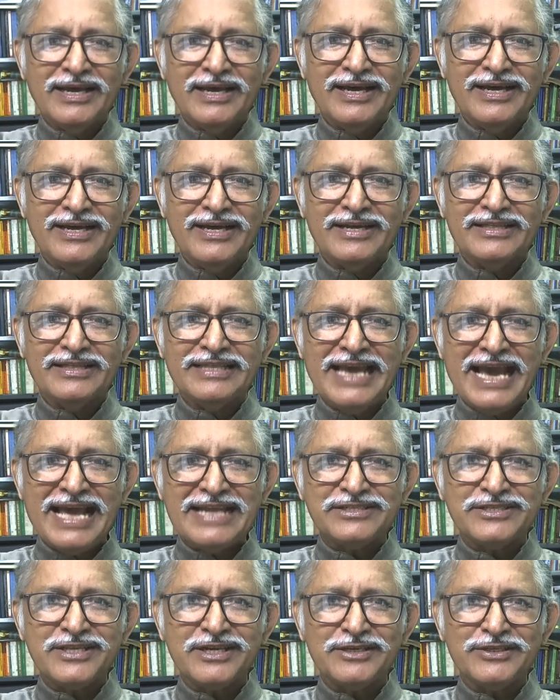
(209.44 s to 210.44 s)
uh, the
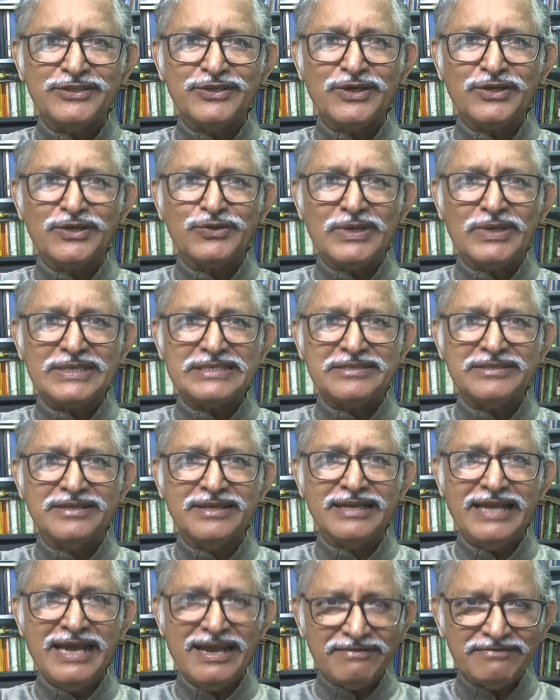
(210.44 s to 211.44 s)
answer to your
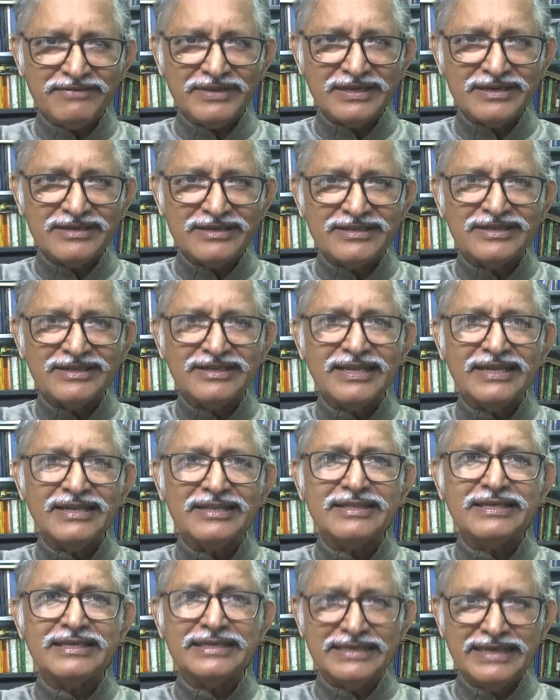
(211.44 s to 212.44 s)
question have we written
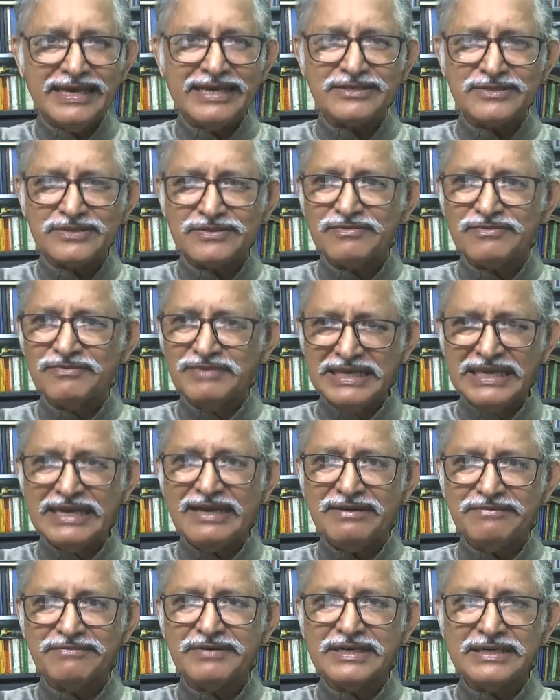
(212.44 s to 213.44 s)
anything? Yes, we
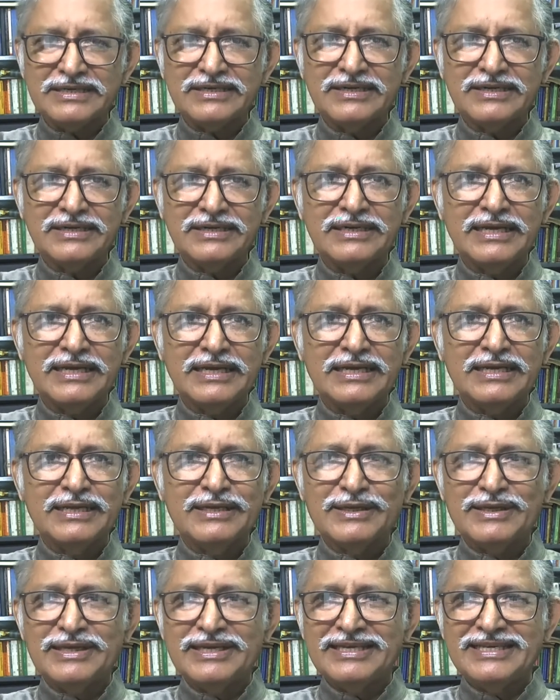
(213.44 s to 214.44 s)
have written.
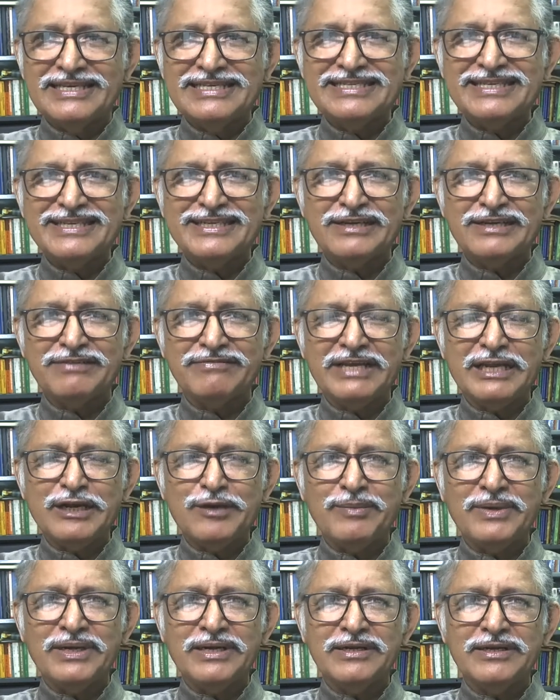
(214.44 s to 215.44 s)
Is it
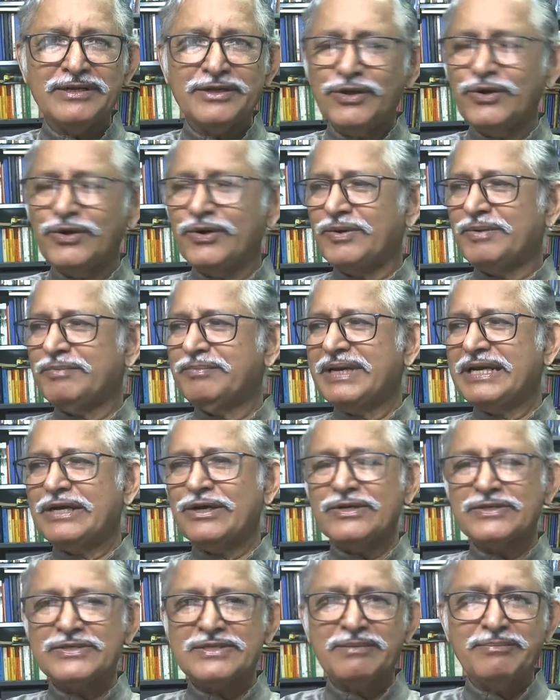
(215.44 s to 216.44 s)
available? No,
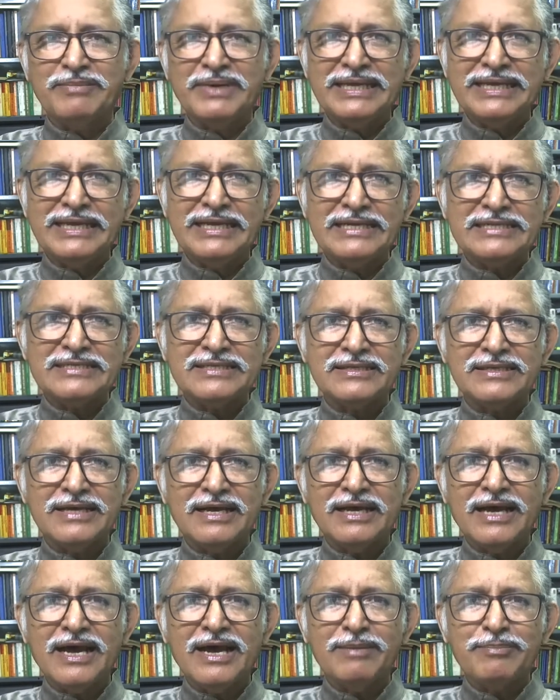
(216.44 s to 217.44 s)
because somebody else
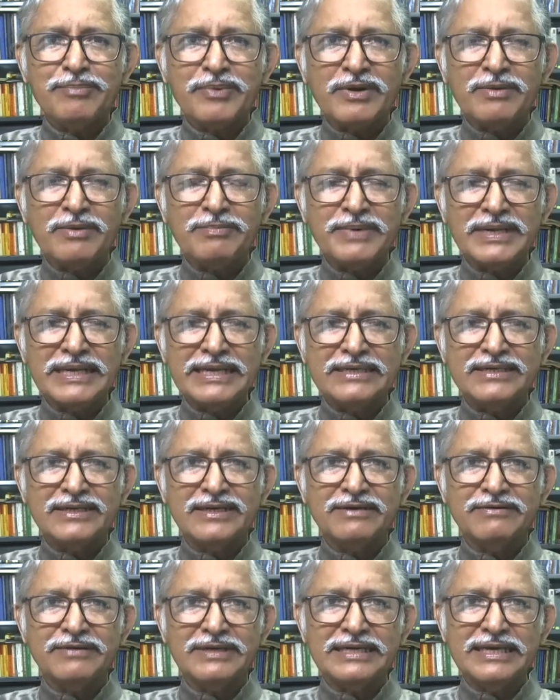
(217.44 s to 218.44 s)

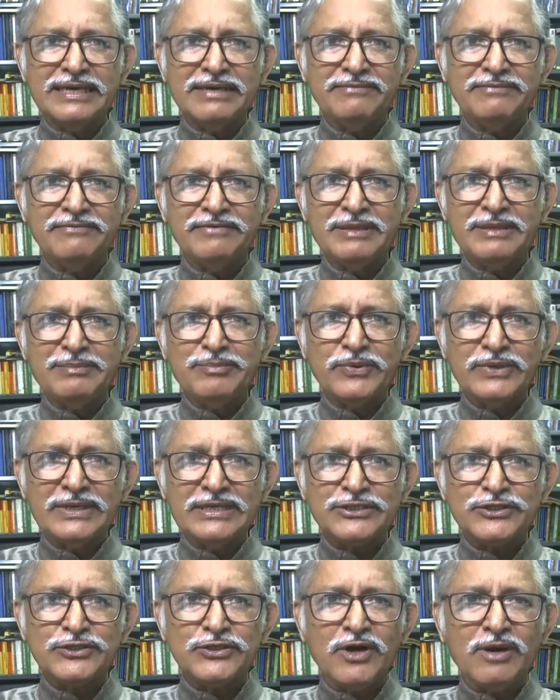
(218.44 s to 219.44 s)
appropriated our name. We put
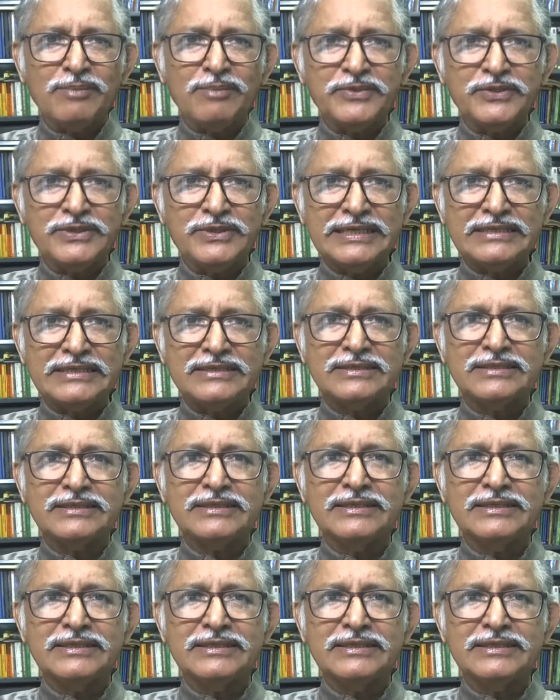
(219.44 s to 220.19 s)
a stop to it.